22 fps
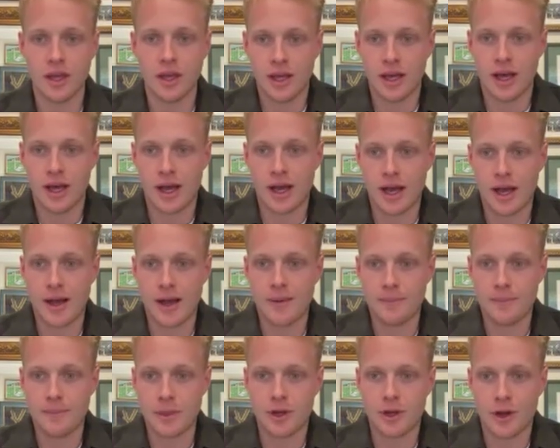
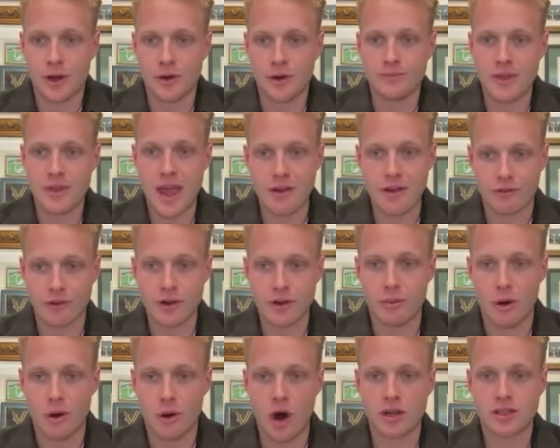every
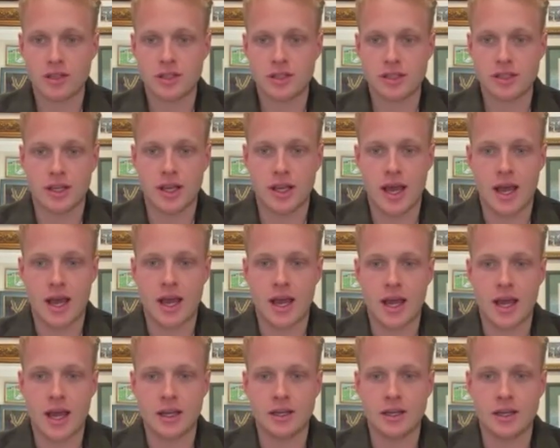box.
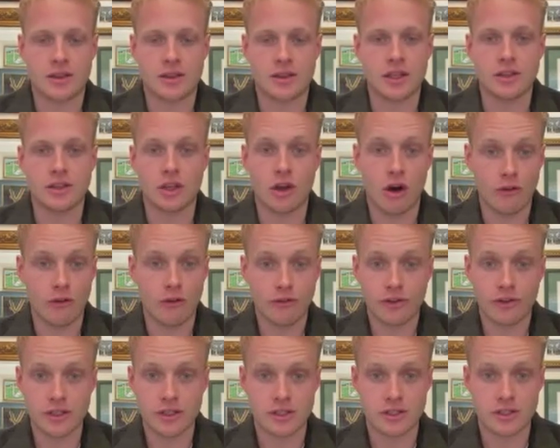And I think the
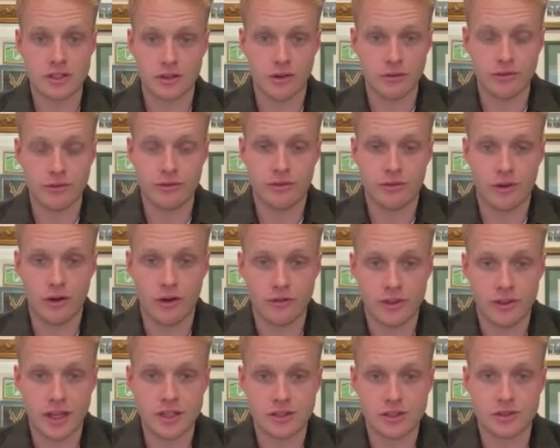confidence
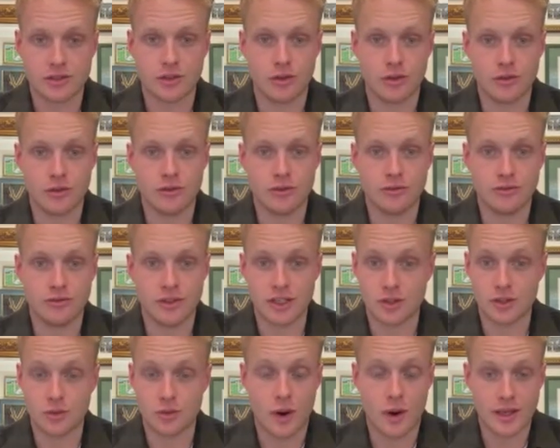of these two
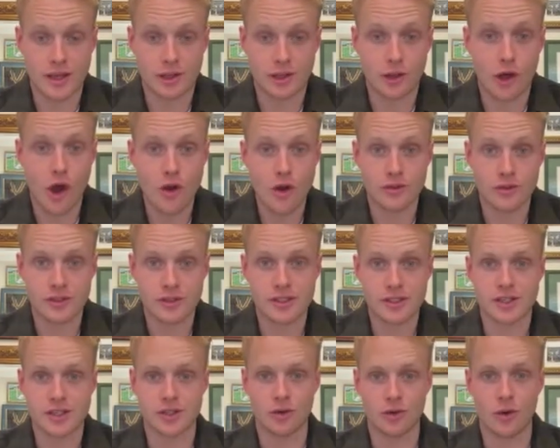this week alone
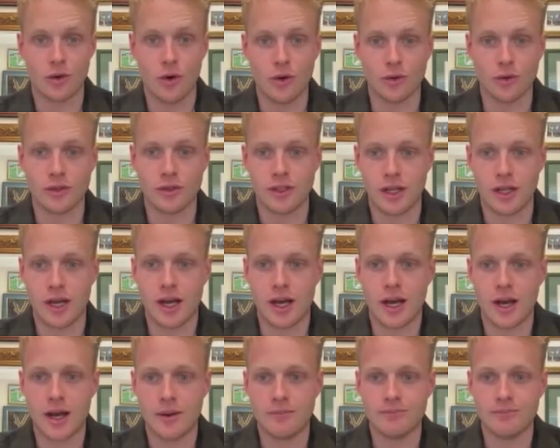says it all.
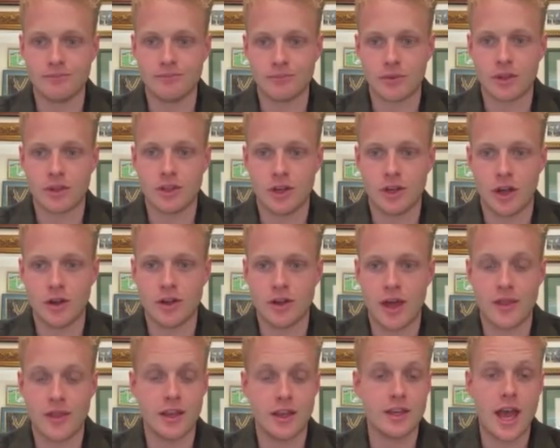And
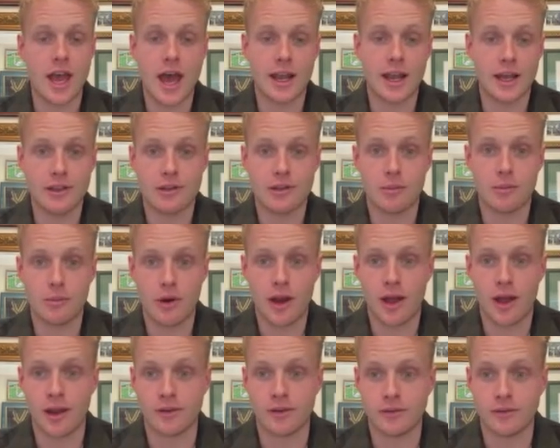then you add Ethan
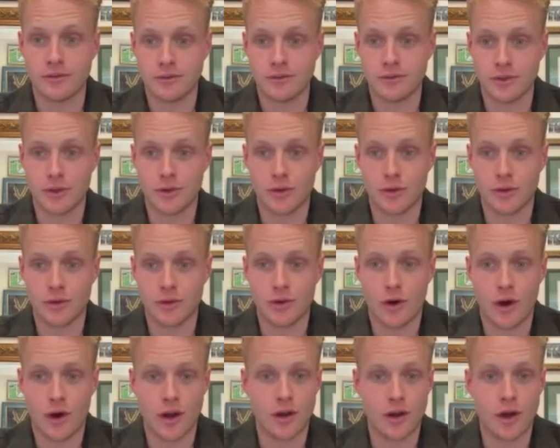Brown, who
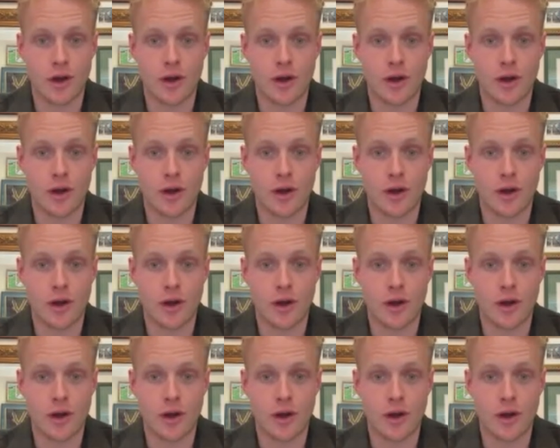I